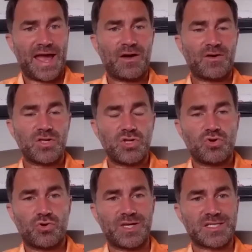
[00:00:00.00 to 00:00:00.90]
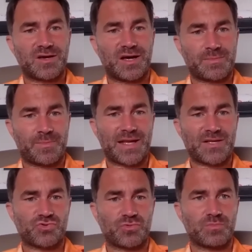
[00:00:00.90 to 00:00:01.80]
How can you criticise a
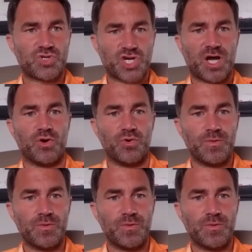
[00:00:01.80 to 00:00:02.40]
matchroom show